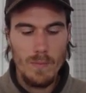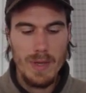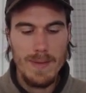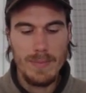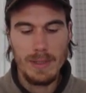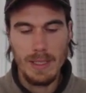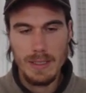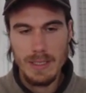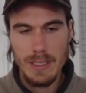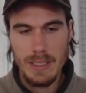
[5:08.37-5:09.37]
People are
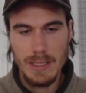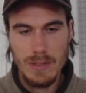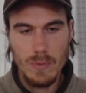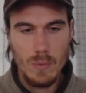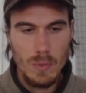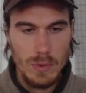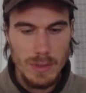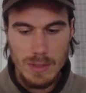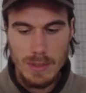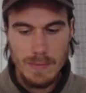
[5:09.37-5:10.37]
turning
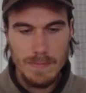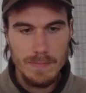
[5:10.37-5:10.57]
towards.